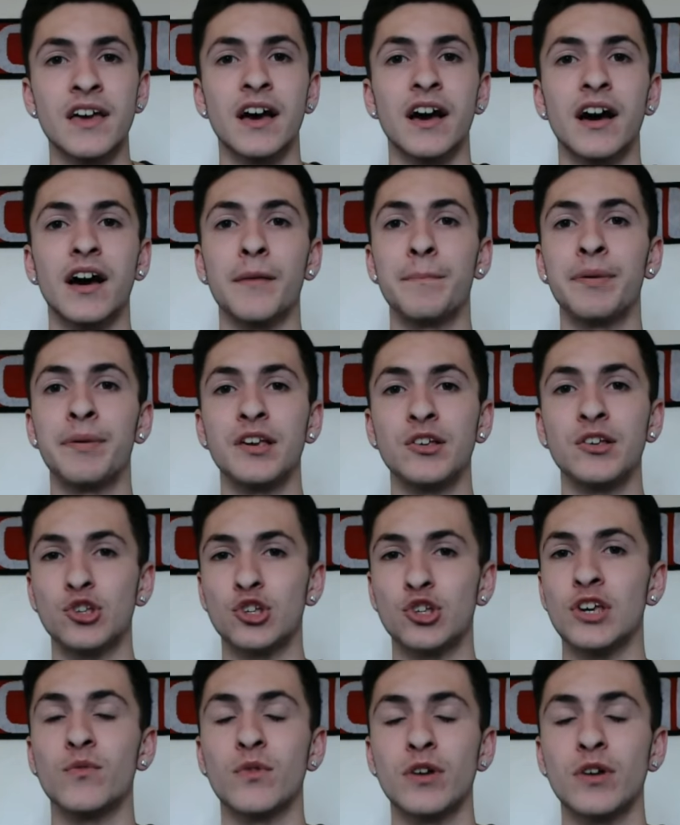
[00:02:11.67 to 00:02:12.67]

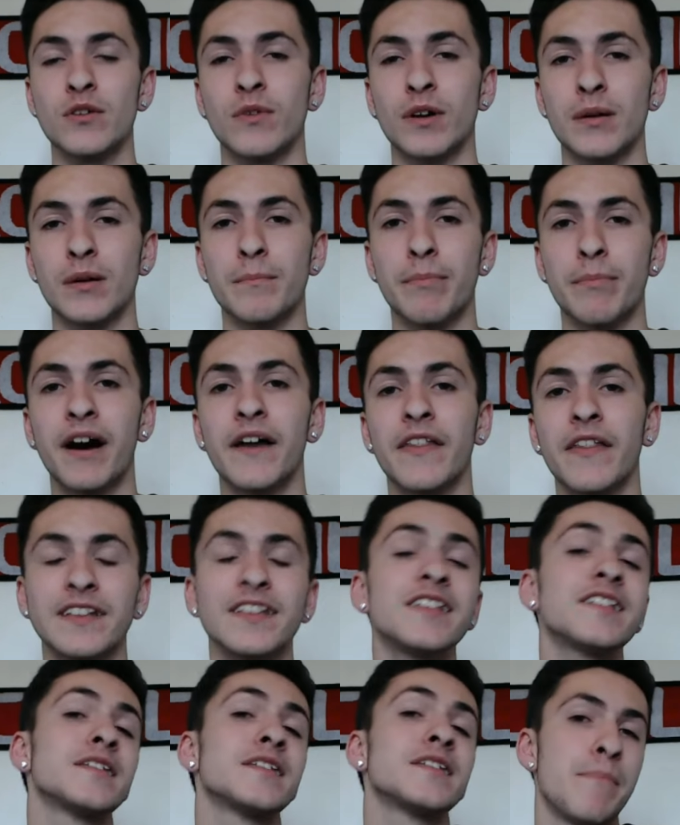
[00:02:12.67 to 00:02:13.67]
PSG wouldn't want to buy, like,
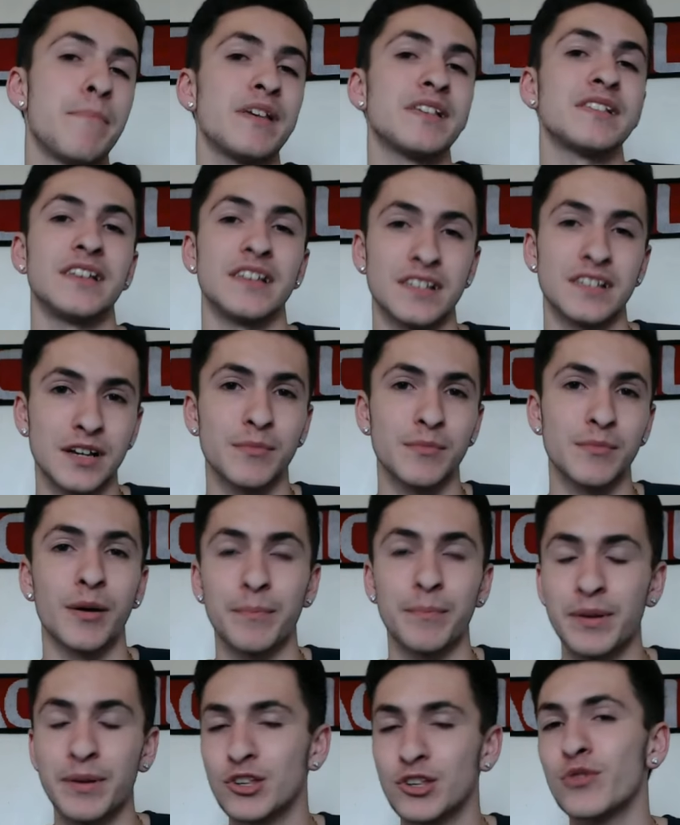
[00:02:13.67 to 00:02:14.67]
this is a business. Come on,
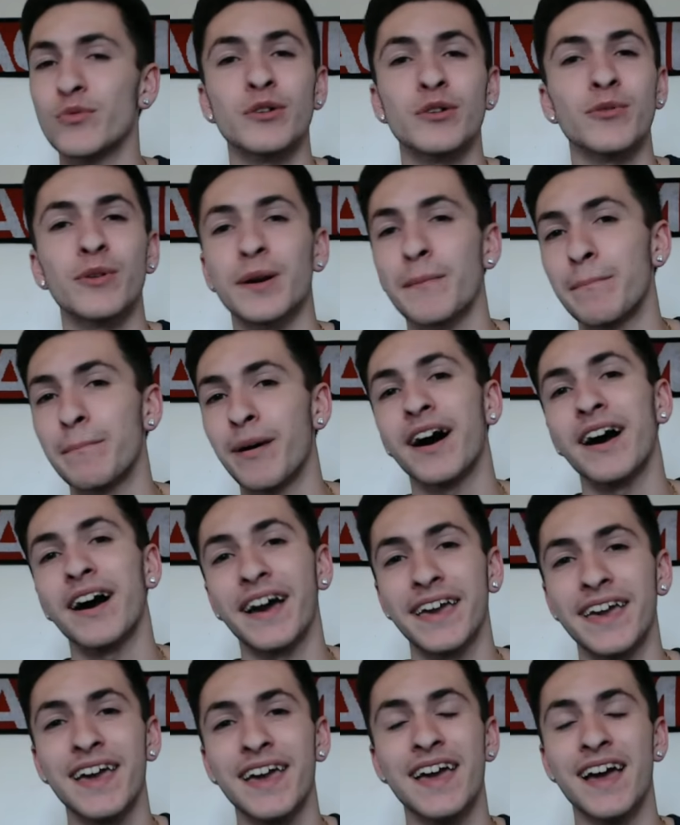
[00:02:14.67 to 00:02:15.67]
PSG wouldn't want to
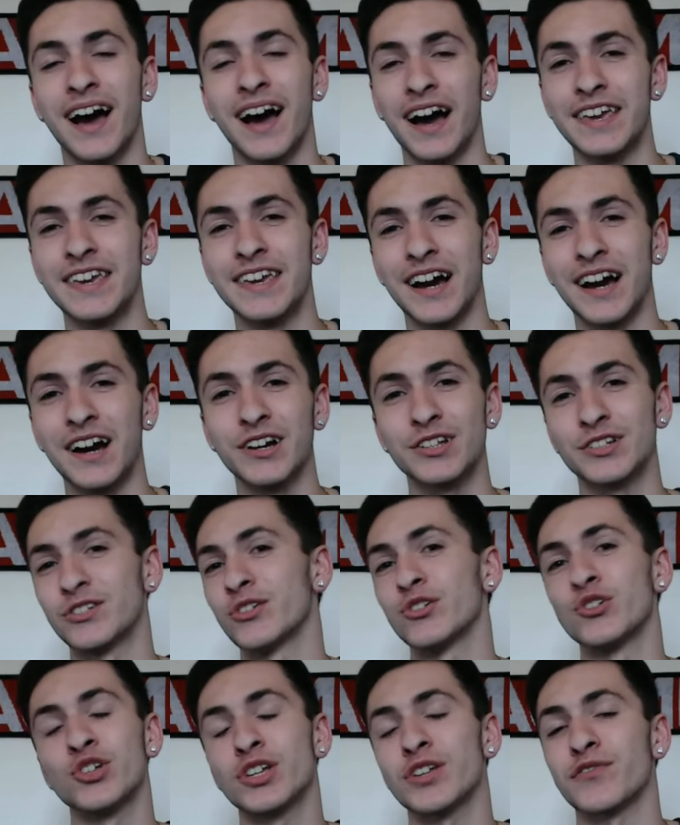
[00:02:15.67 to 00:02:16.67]
buy a
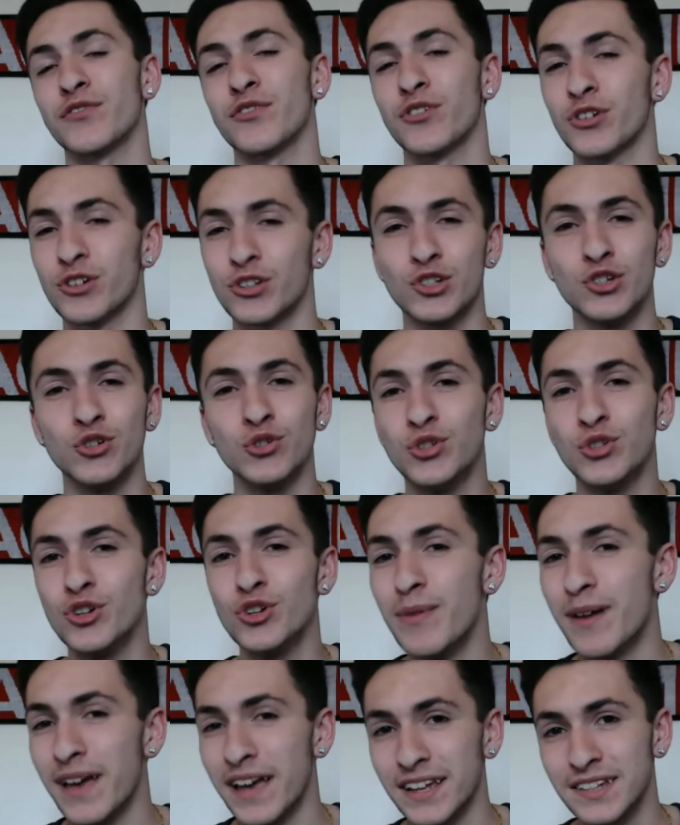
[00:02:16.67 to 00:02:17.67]
youngster just for his
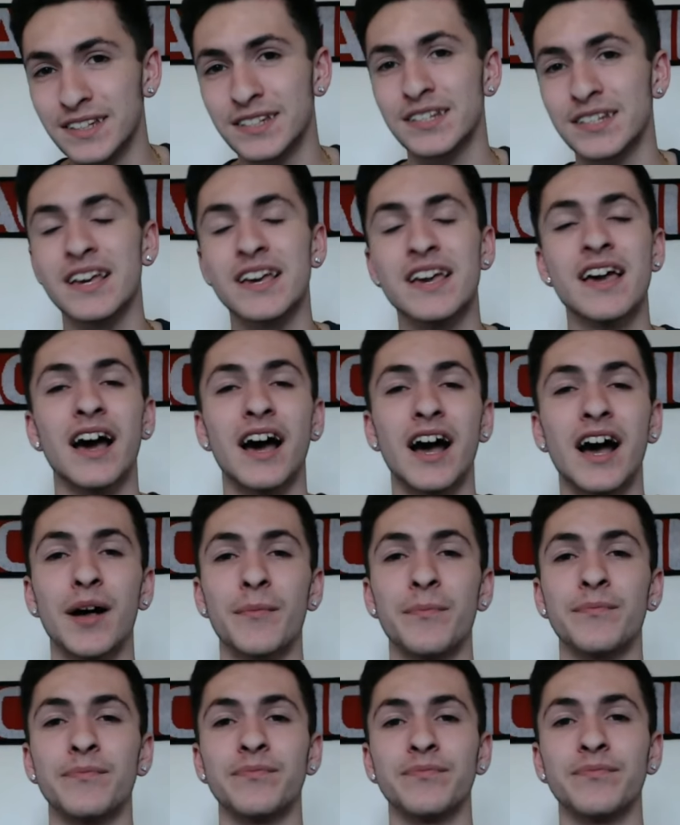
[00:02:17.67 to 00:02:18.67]
YouTube hits.
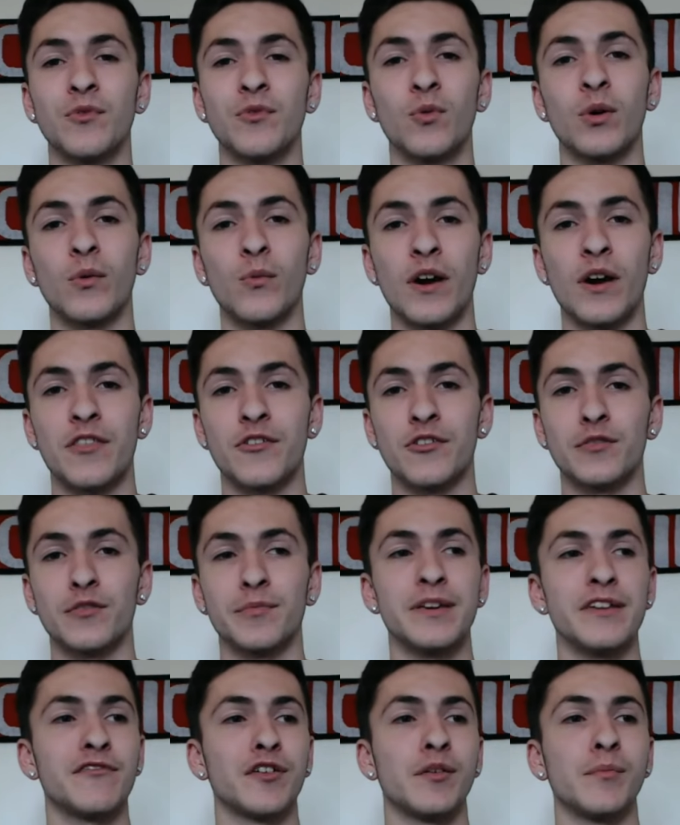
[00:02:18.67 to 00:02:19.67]
Whether it
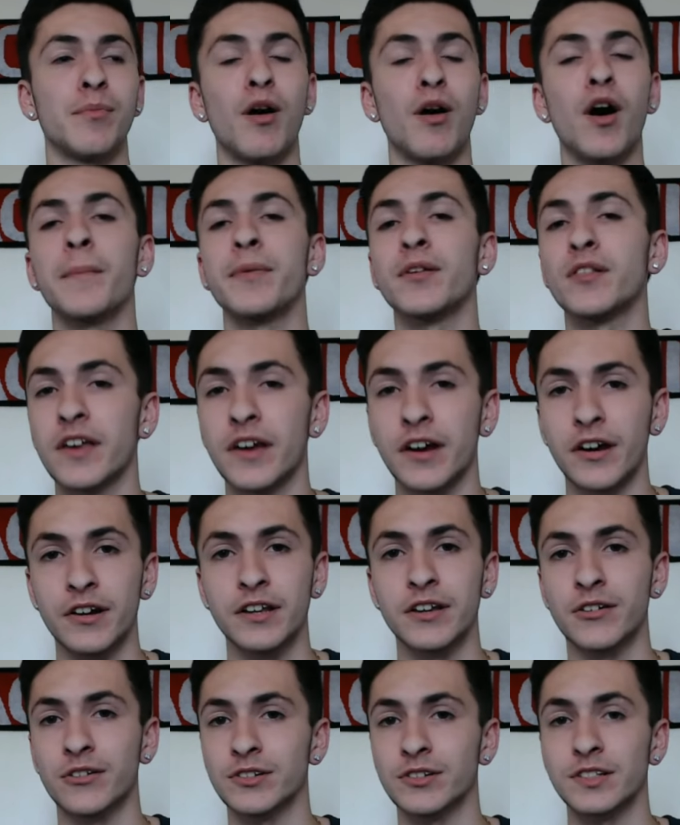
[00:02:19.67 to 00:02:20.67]
be from
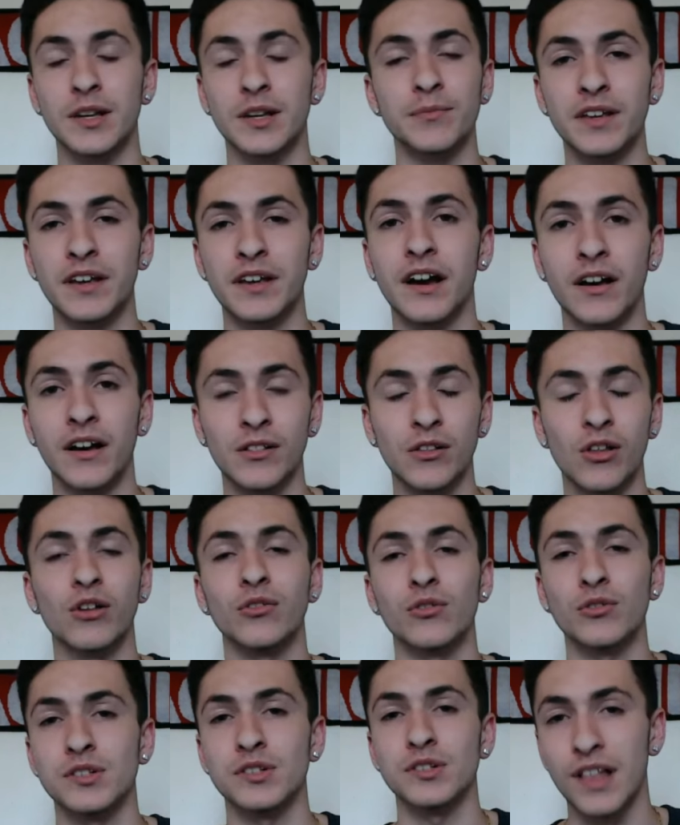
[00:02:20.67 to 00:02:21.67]
popularity or something along
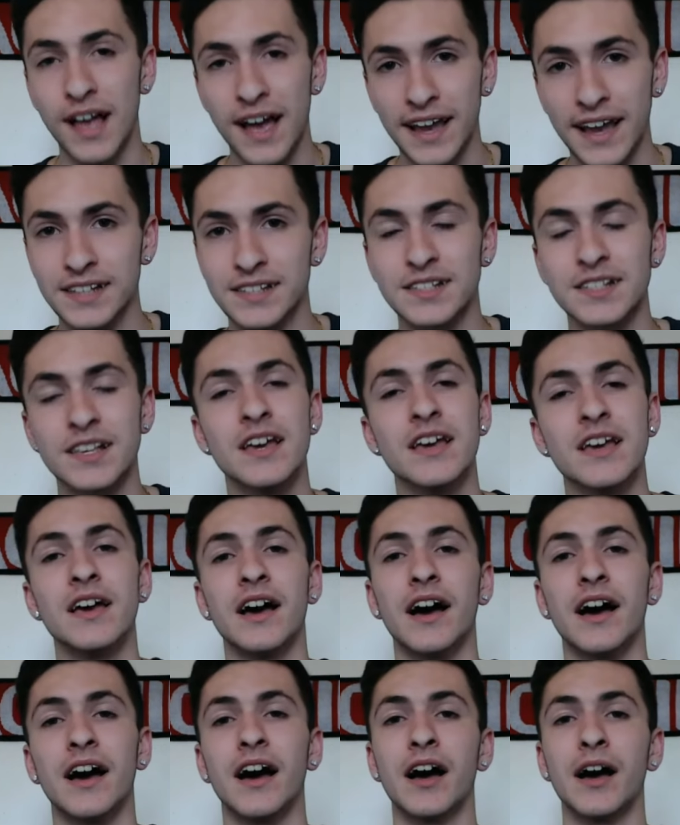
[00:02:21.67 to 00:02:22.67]
those lines,
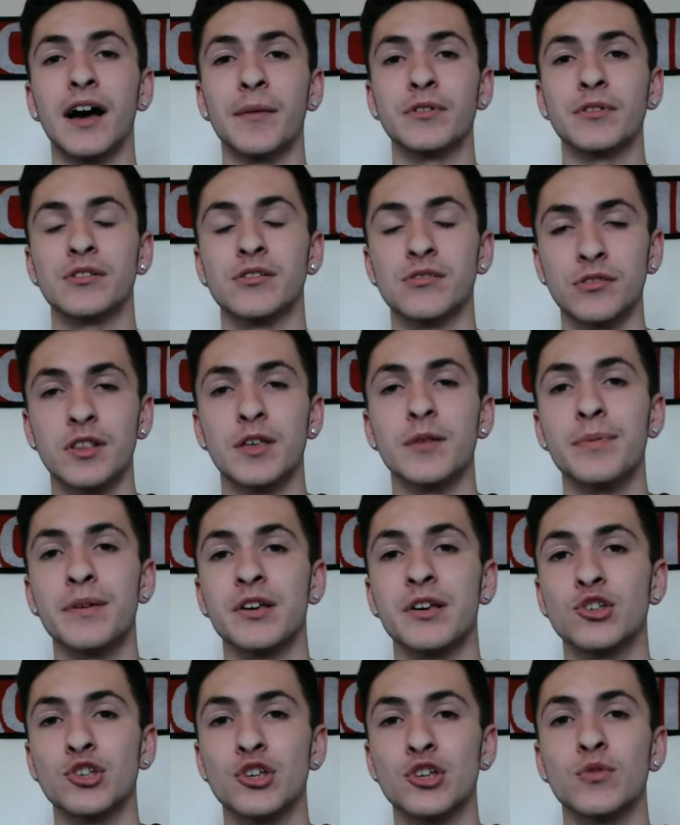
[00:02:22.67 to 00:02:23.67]
clearly
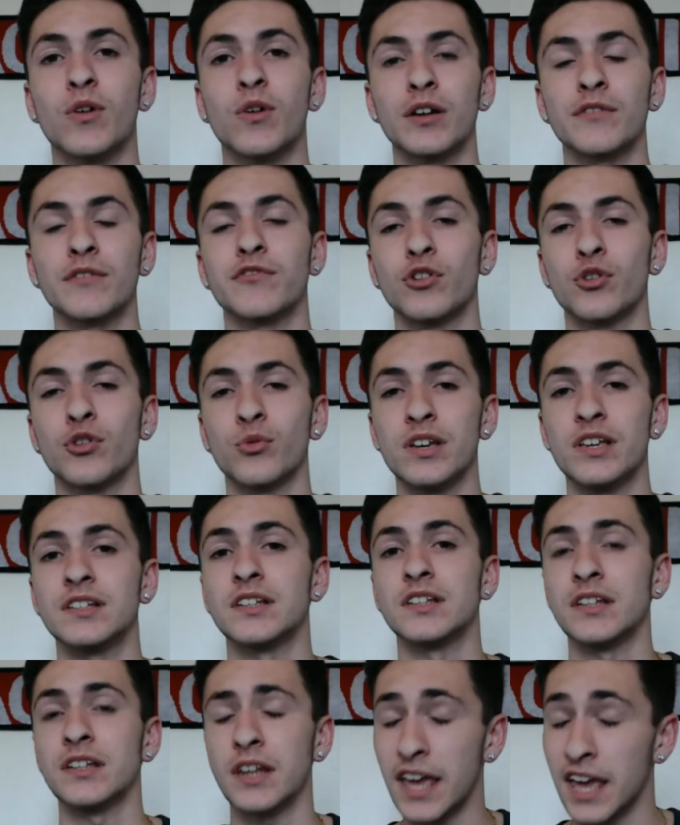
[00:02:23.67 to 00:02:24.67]
PSG want him for a reason.